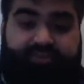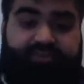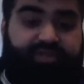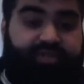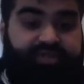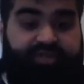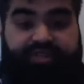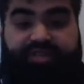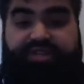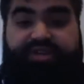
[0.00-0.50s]

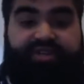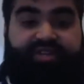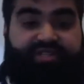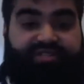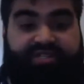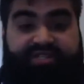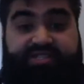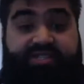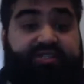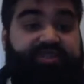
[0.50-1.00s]
There
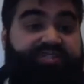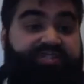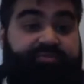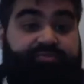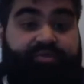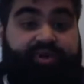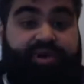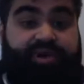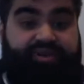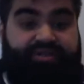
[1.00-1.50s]
is a series
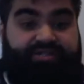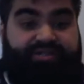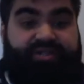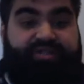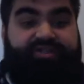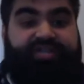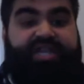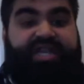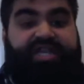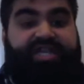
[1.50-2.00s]
of prayers that
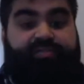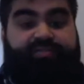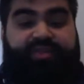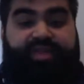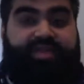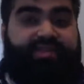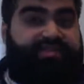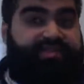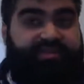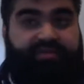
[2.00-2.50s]
are taking
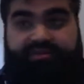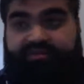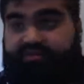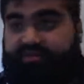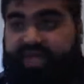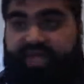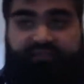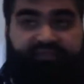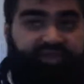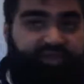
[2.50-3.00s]
place in
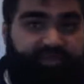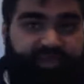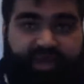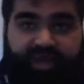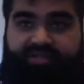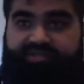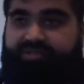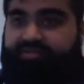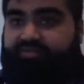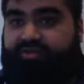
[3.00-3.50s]
every
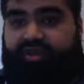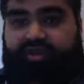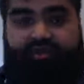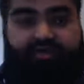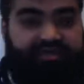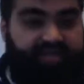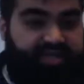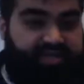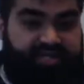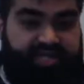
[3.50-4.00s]
mosque
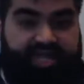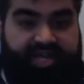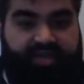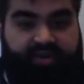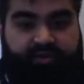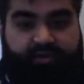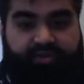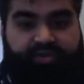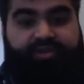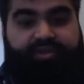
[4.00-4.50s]
throughout the
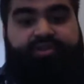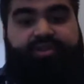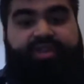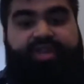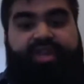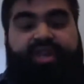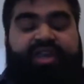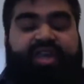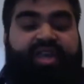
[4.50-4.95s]
entire world,